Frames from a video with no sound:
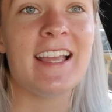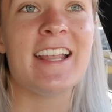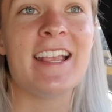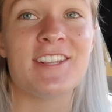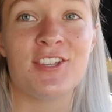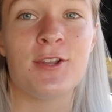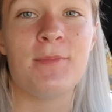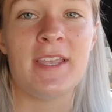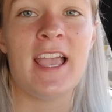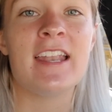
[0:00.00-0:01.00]
it is going to
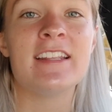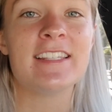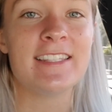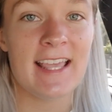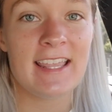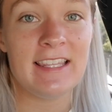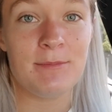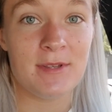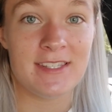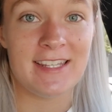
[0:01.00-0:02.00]
be an insanely
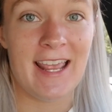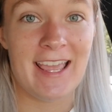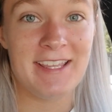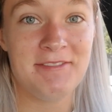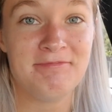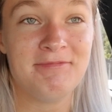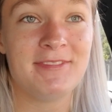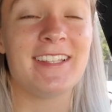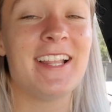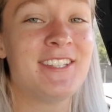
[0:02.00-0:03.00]
busy day.
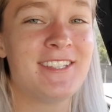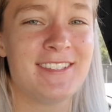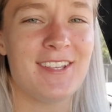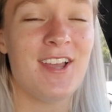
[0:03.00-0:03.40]
Let's